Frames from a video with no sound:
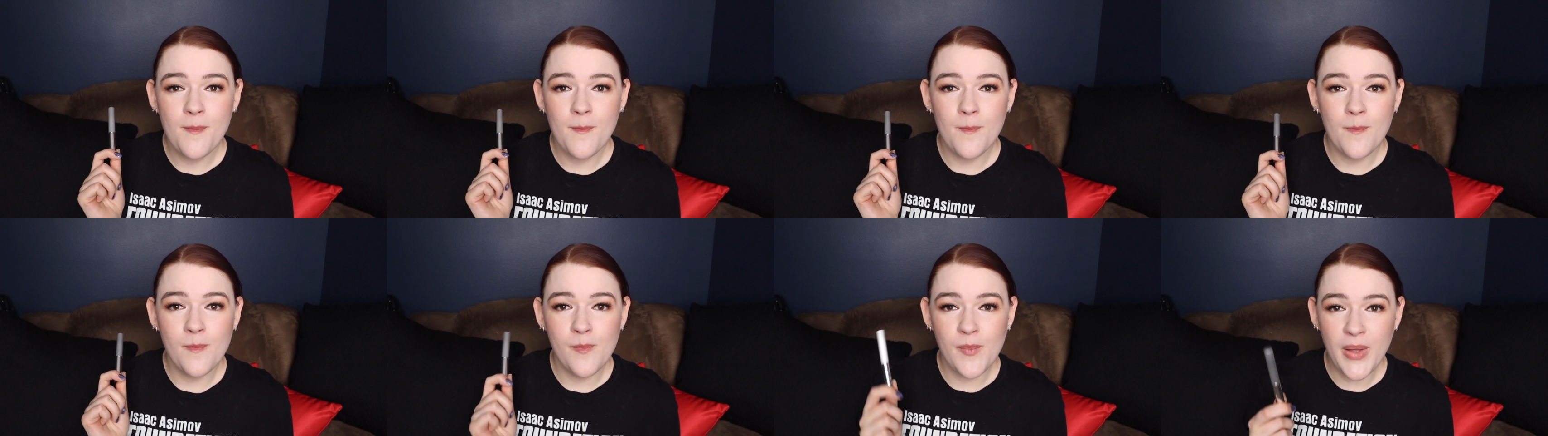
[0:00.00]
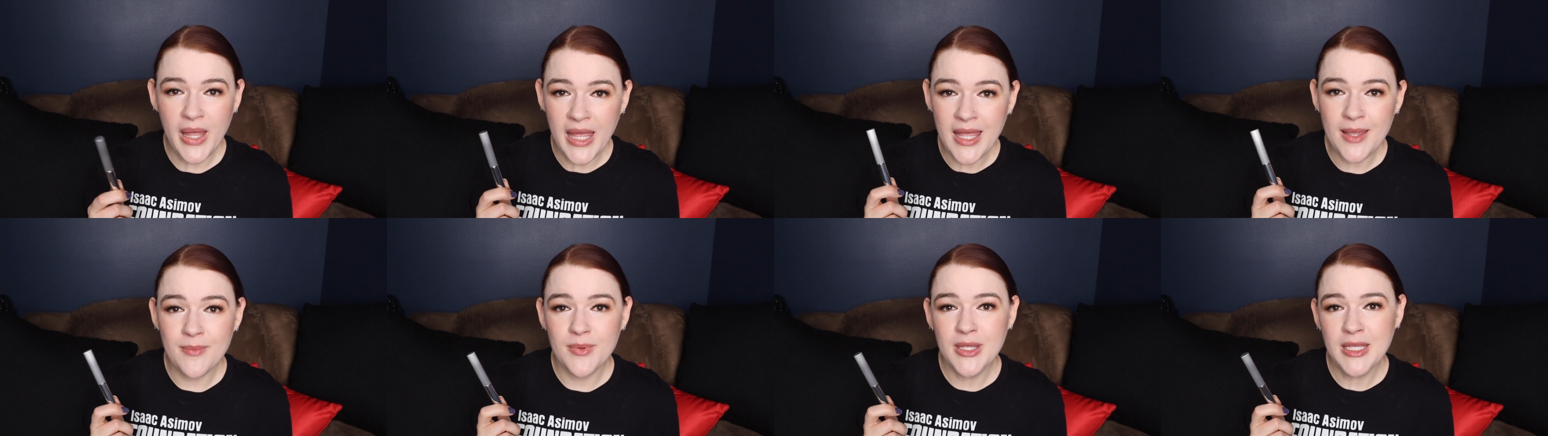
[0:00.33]

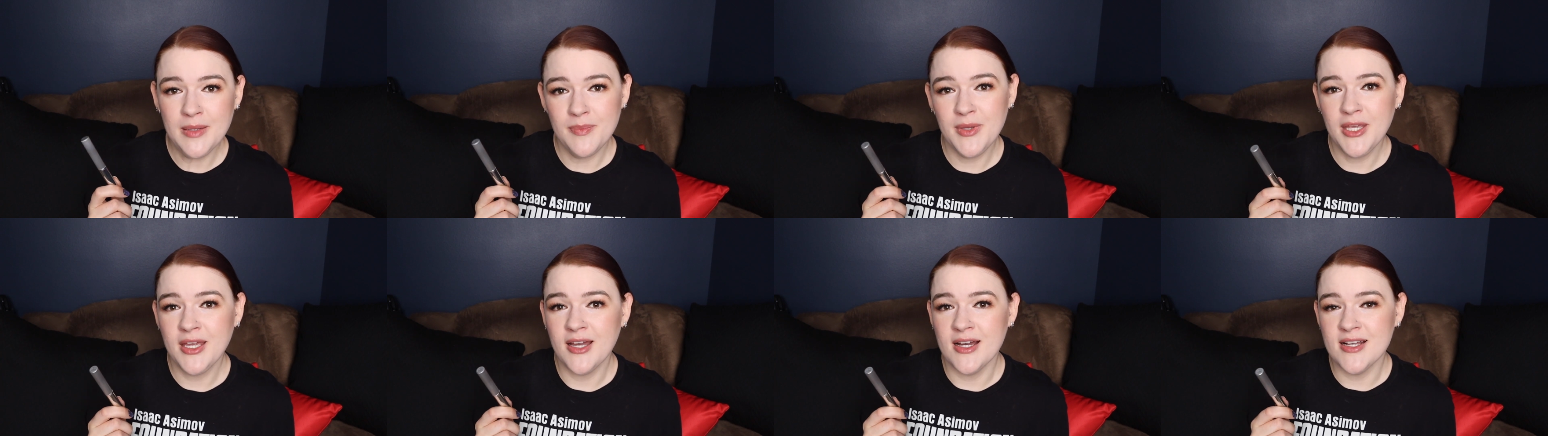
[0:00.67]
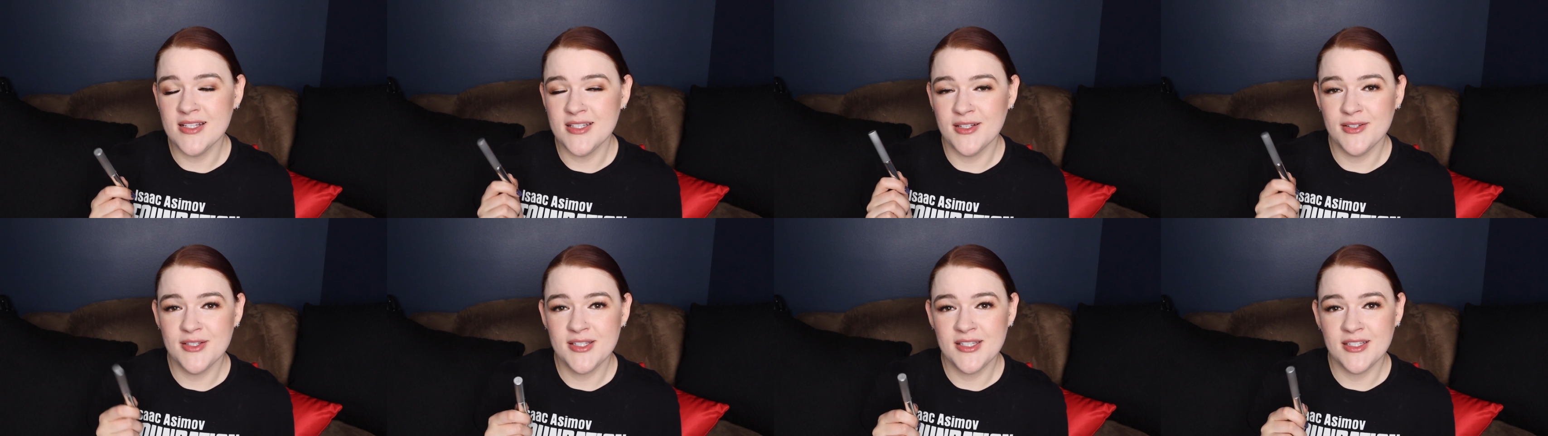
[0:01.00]
Maybe
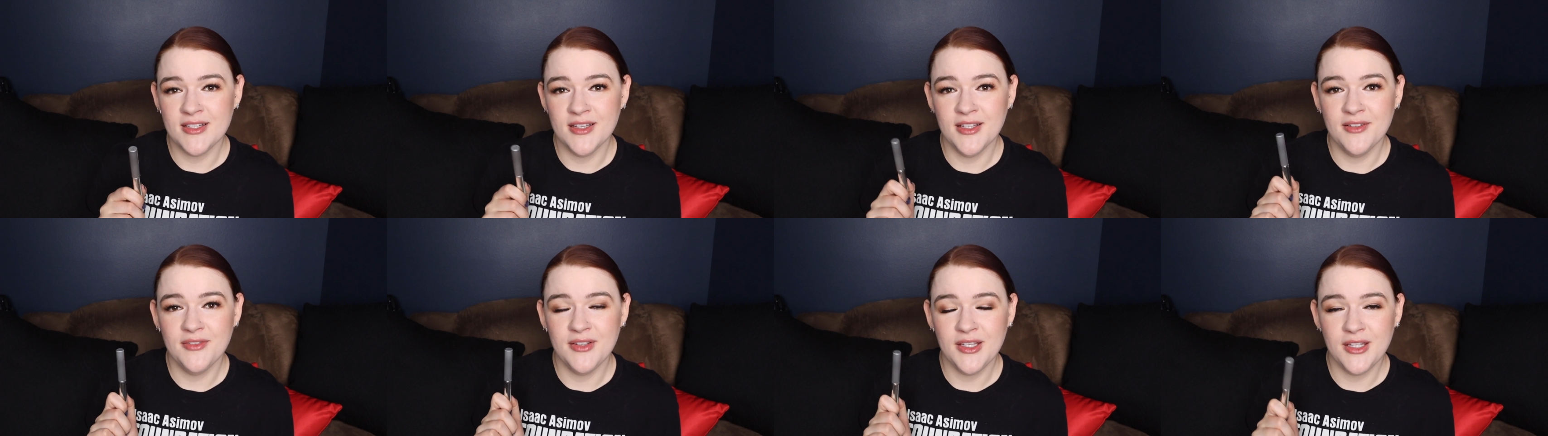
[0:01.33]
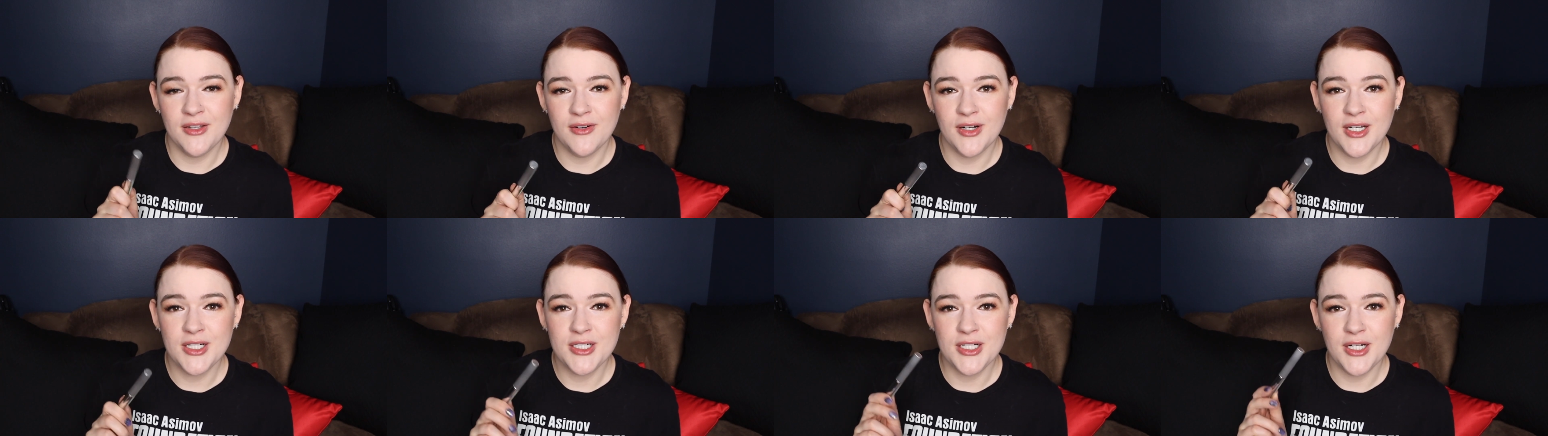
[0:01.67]
because I was still living
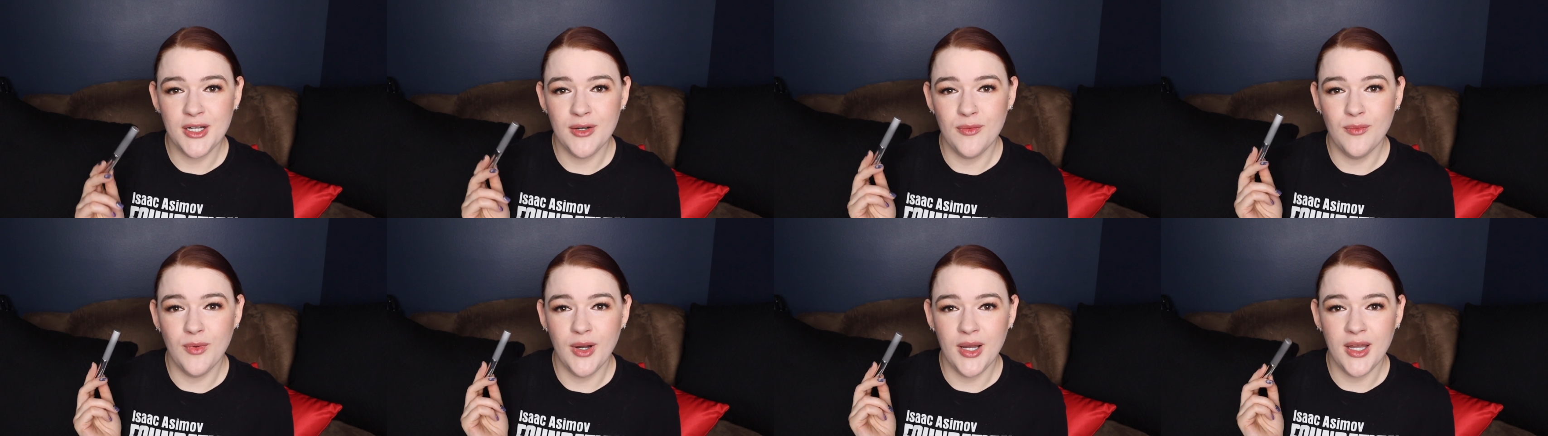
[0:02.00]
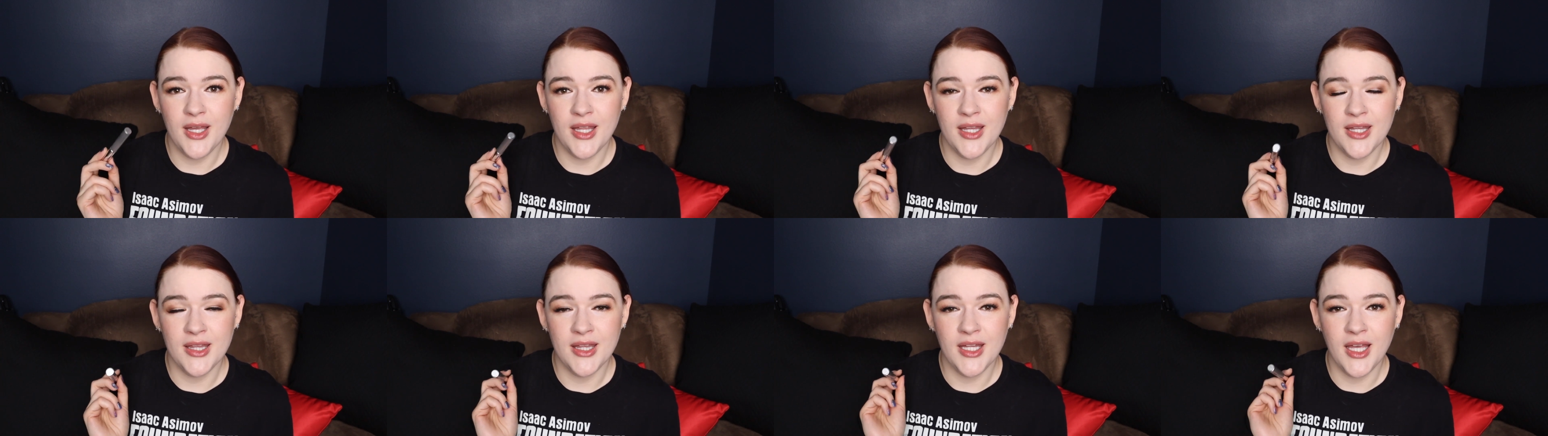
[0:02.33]
in Russia
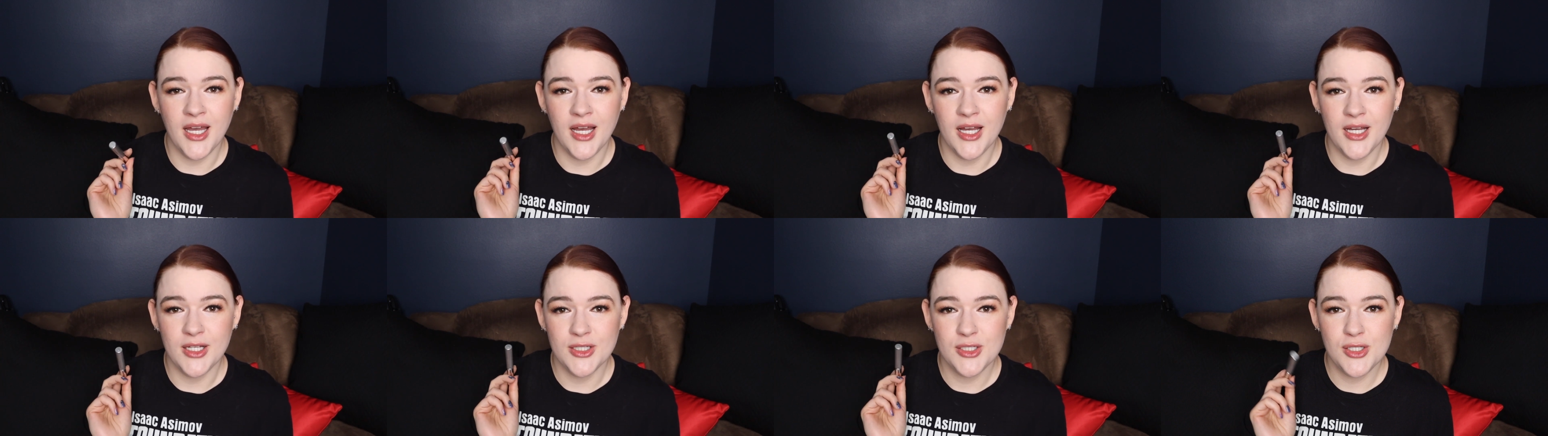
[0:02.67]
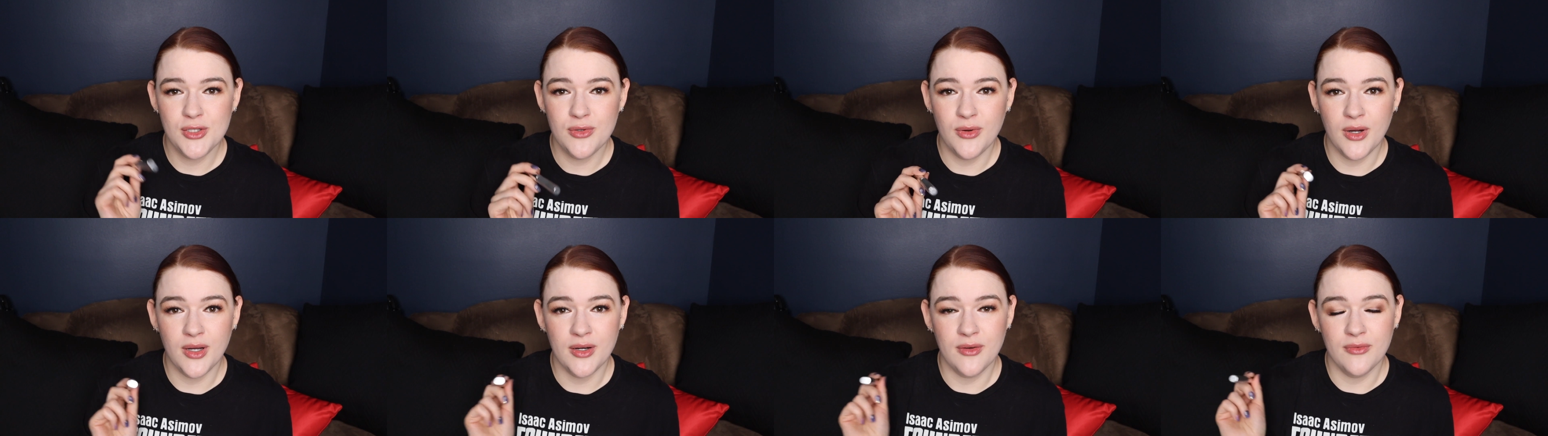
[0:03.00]
when
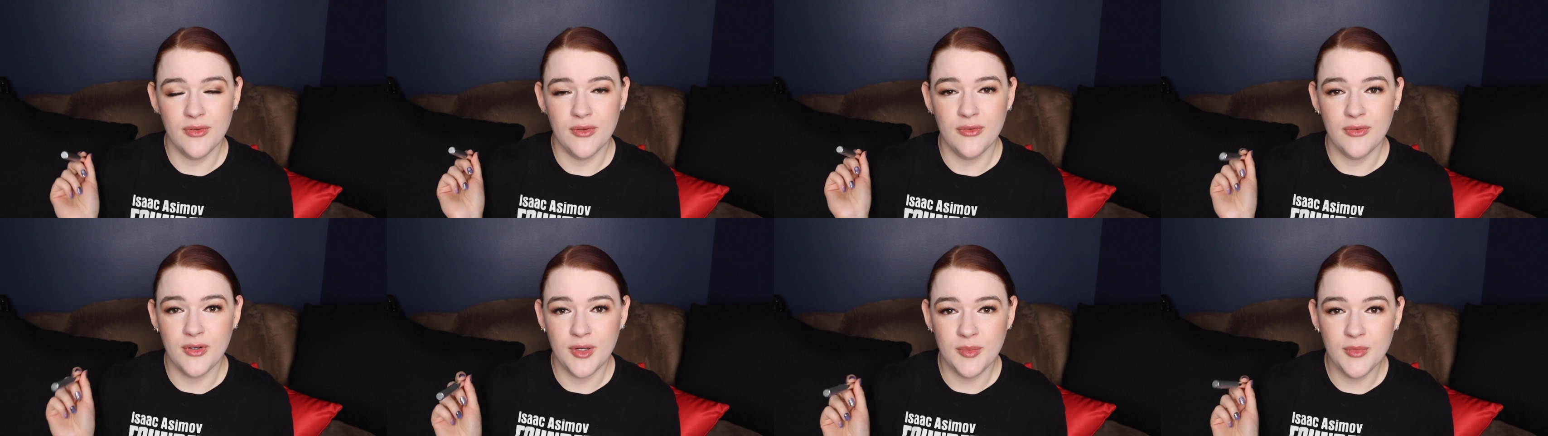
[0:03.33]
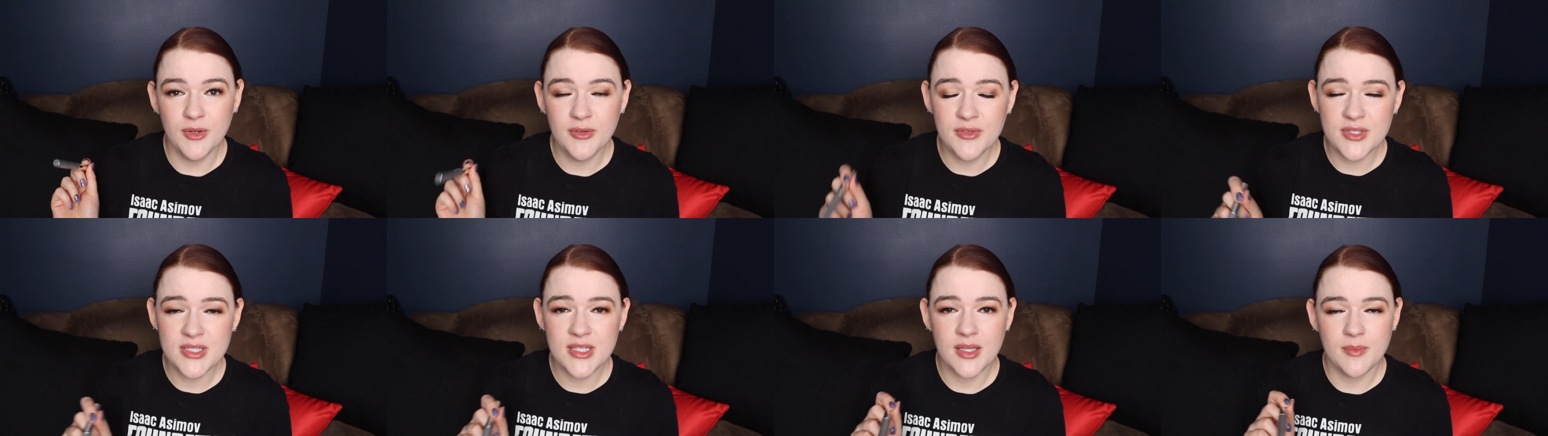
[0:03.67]
2 out of the 3
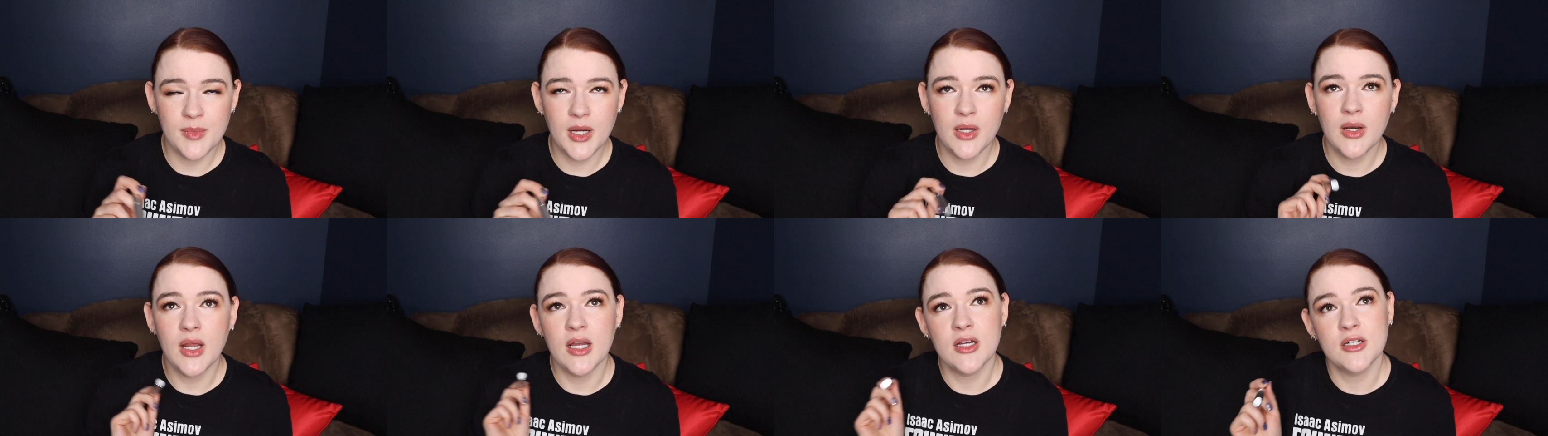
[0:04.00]
movies came out.